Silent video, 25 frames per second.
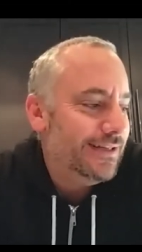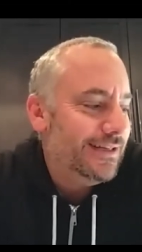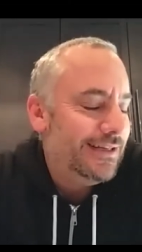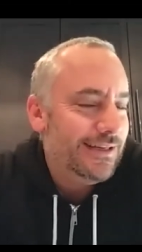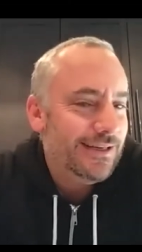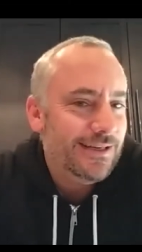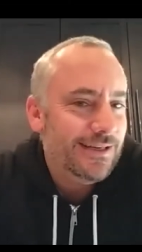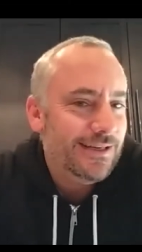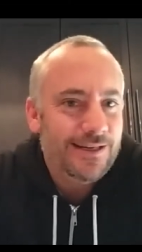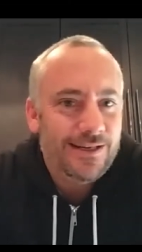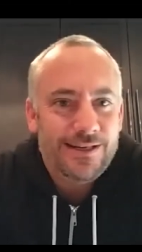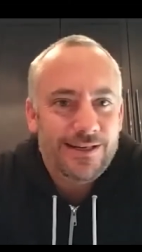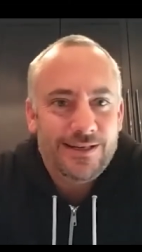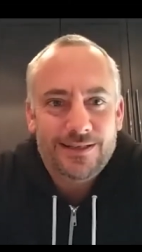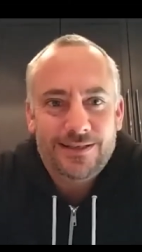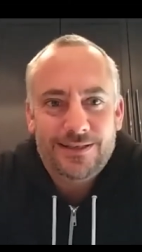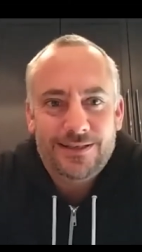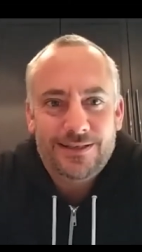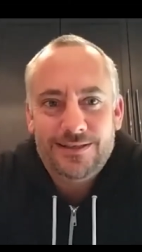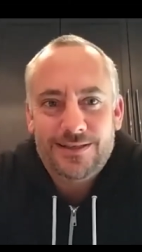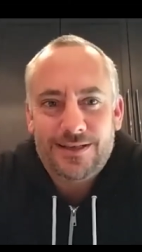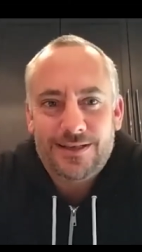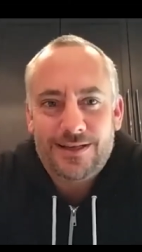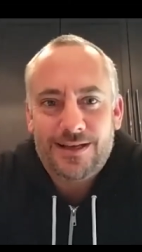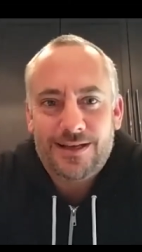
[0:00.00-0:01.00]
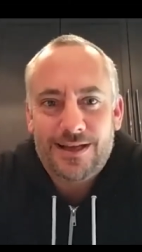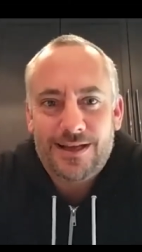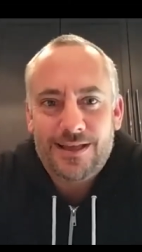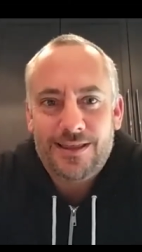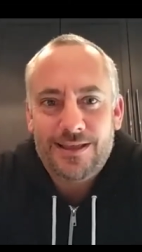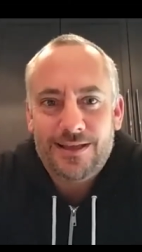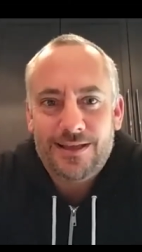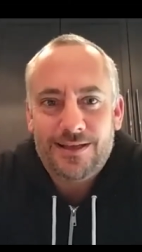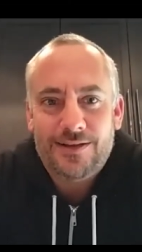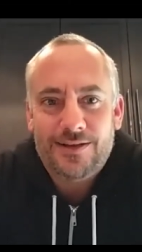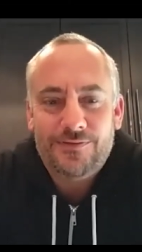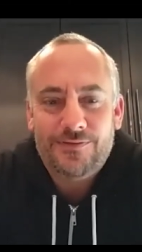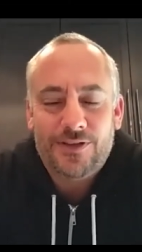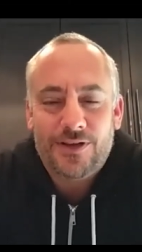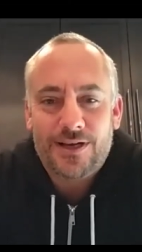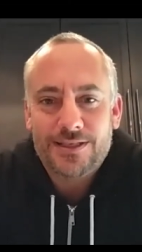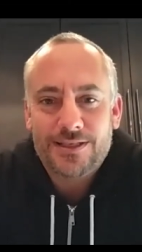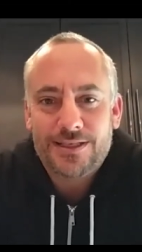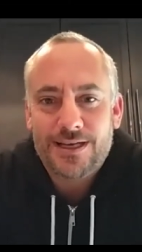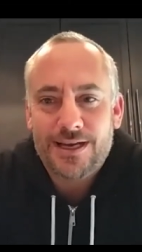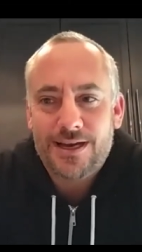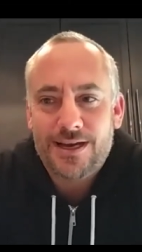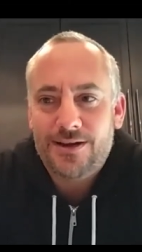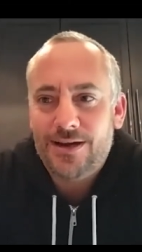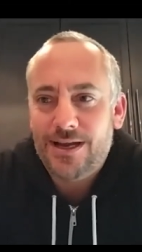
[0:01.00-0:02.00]
because uh, I, think I've
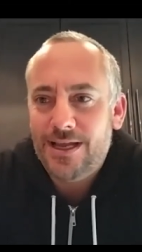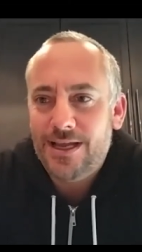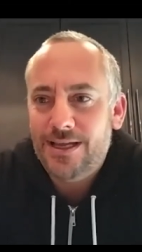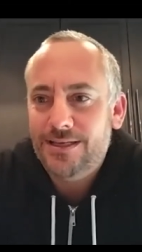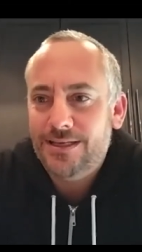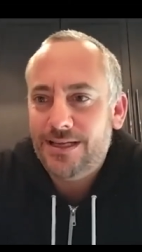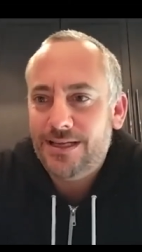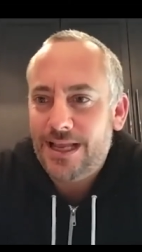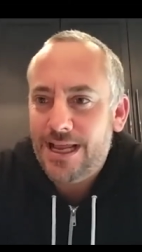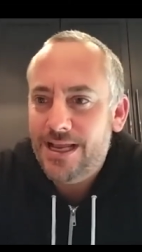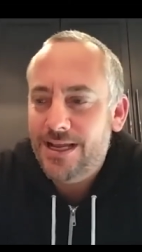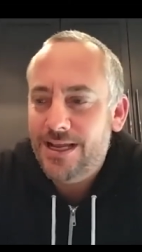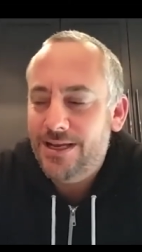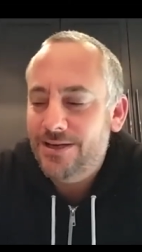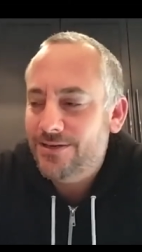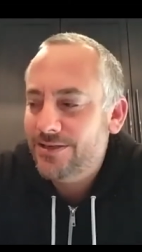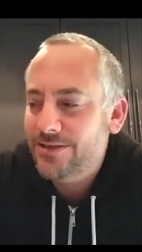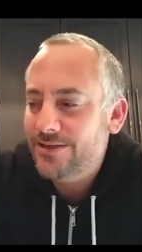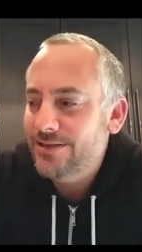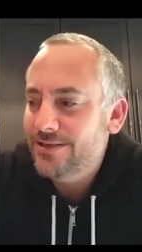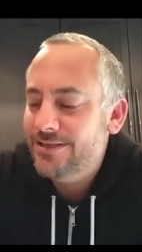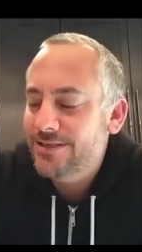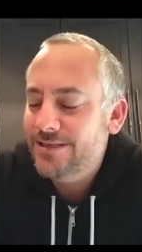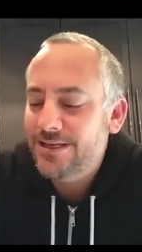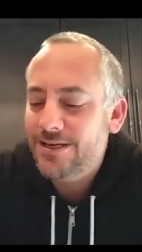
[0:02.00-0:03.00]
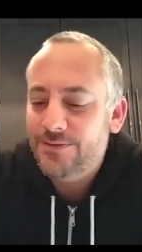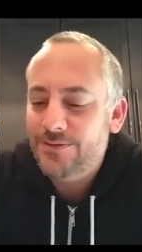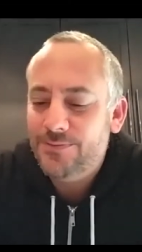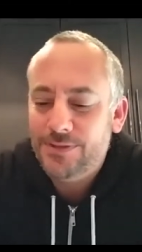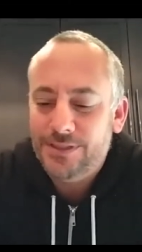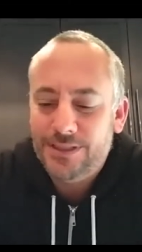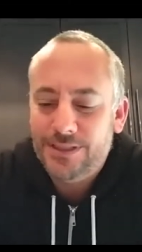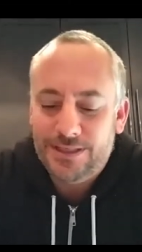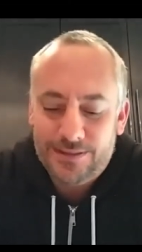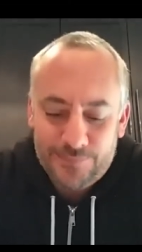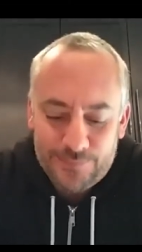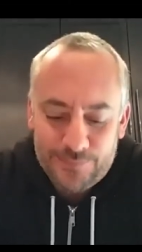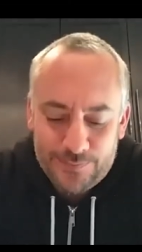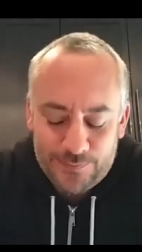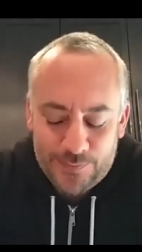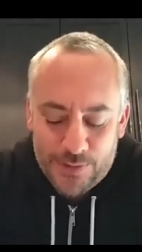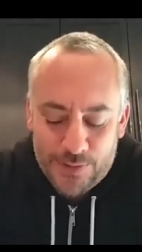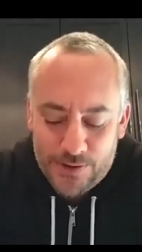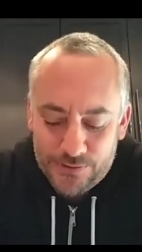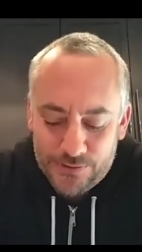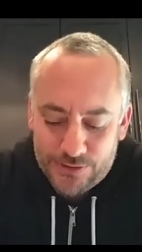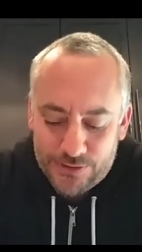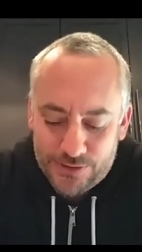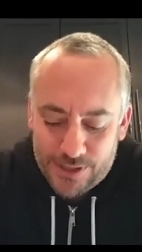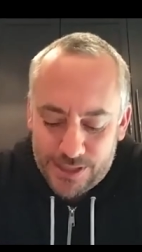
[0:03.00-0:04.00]
lost hair and age considerably
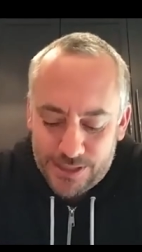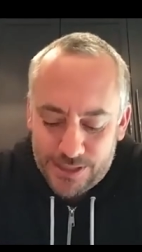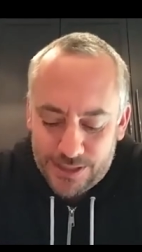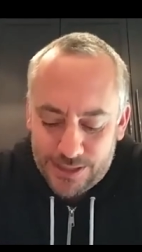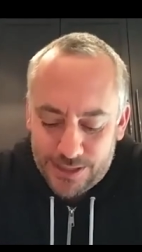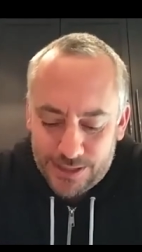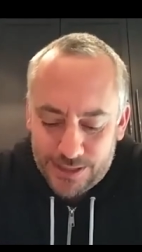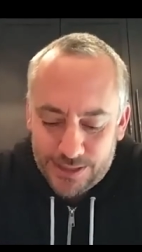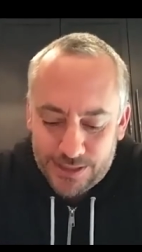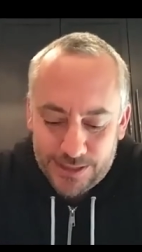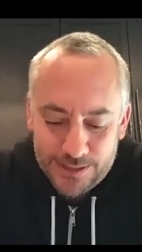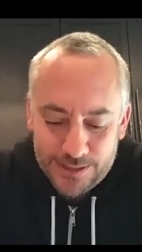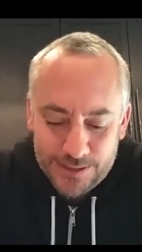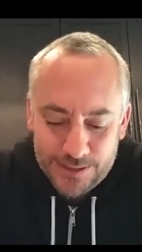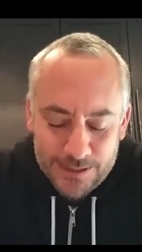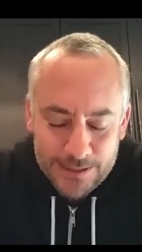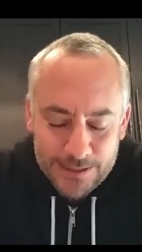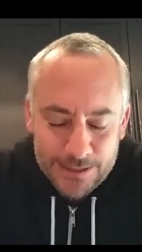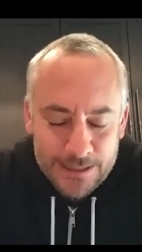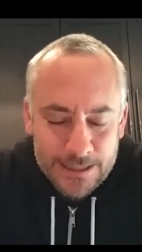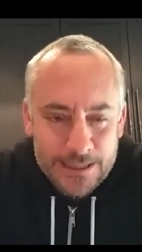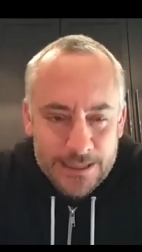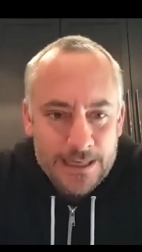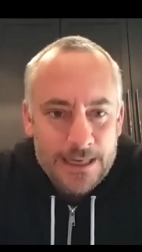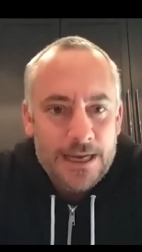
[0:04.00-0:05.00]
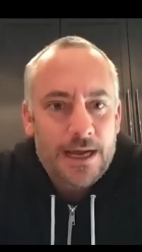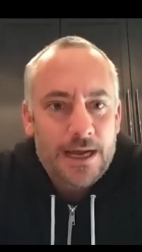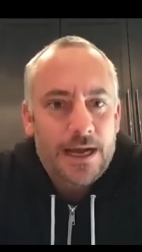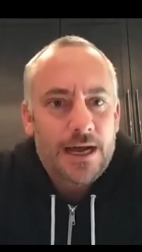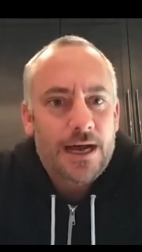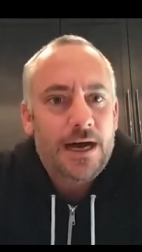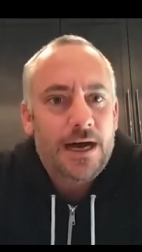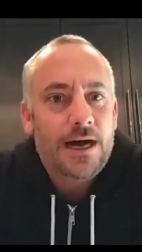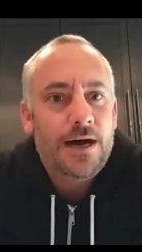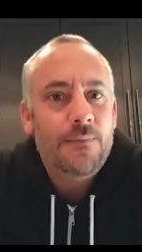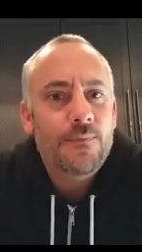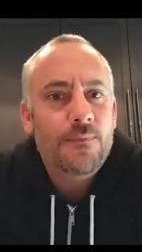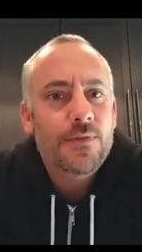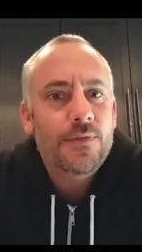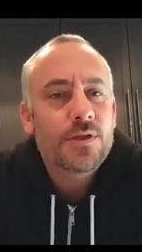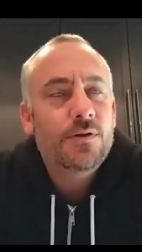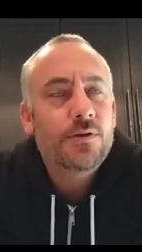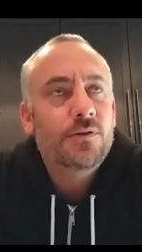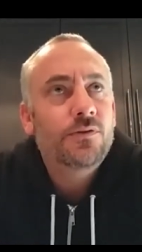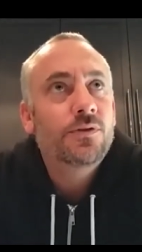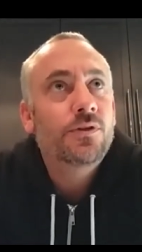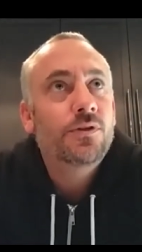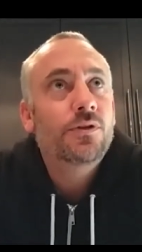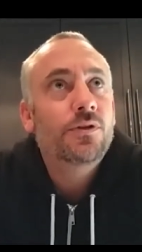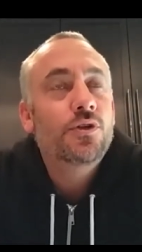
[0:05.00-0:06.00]
post crisis. Um,
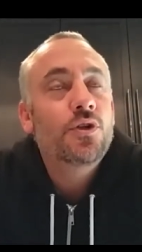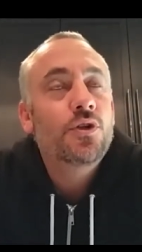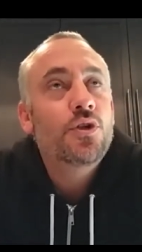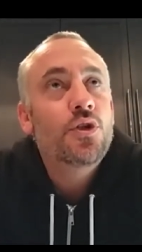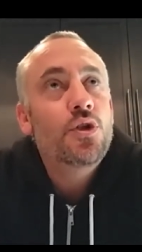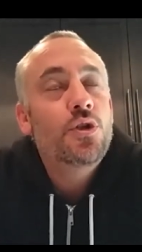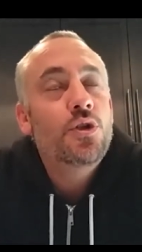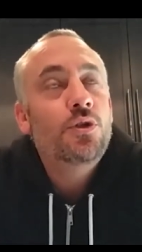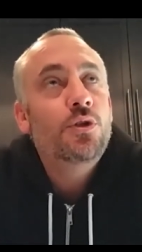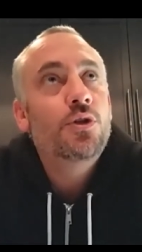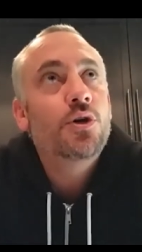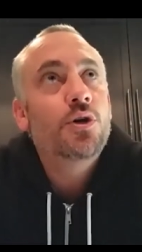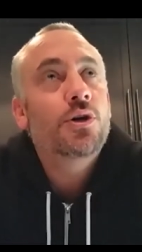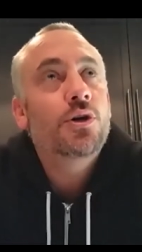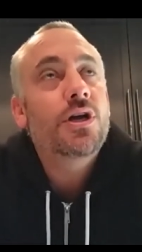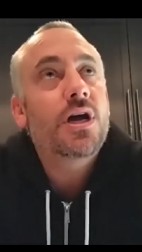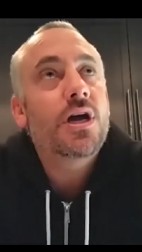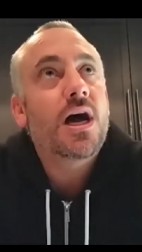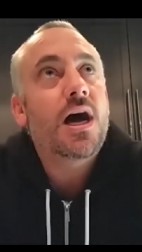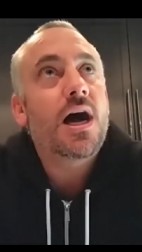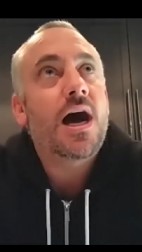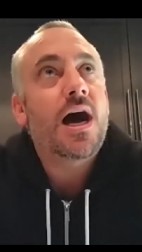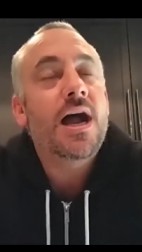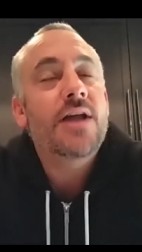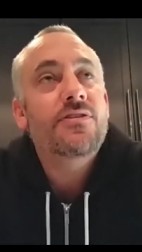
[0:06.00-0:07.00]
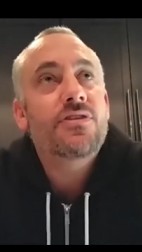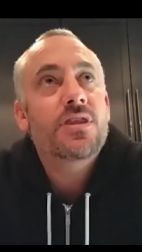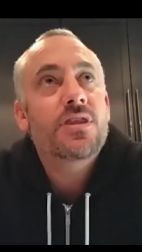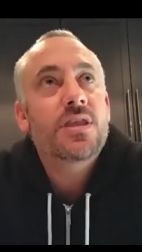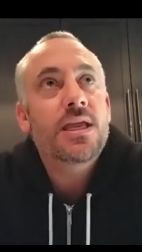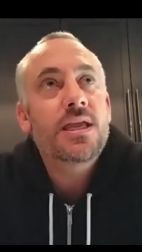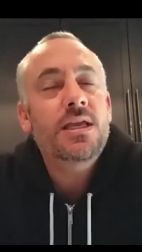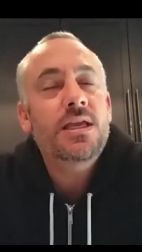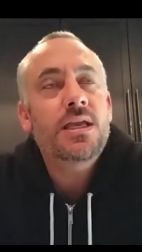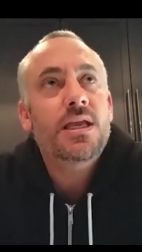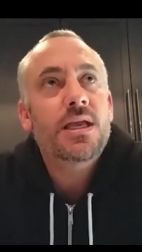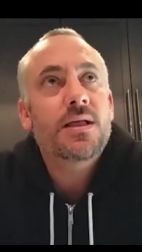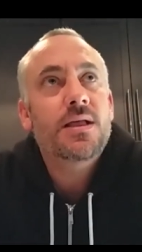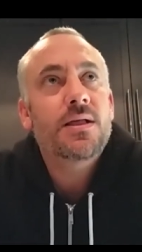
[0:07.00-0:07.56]
look, I think